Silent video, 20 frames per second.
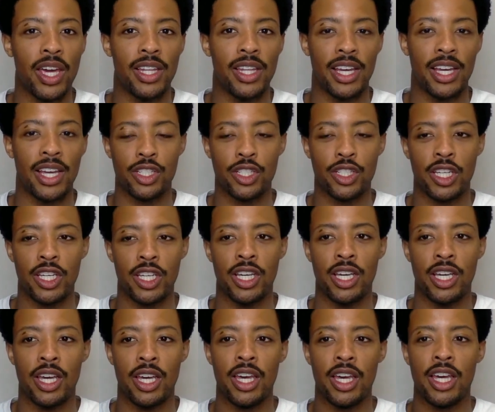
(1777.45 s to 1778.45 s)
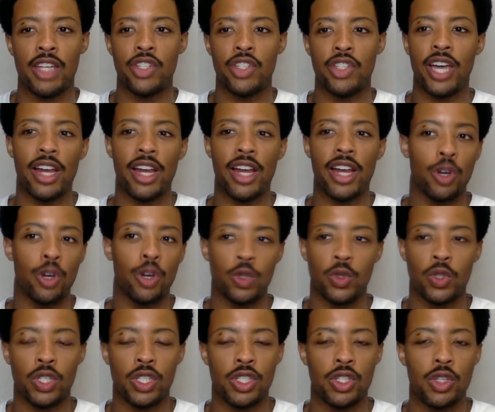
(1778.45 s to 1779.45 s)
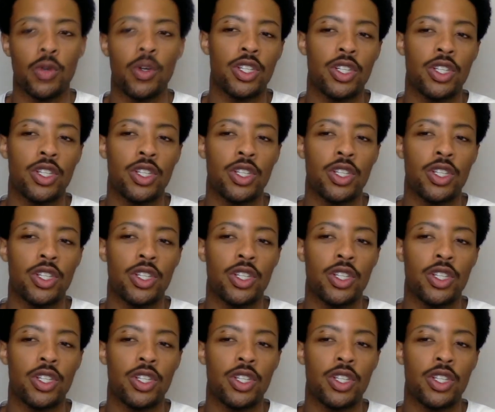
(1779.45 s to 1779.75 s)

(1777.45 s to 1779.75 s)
Like she kind of knows what she's doing.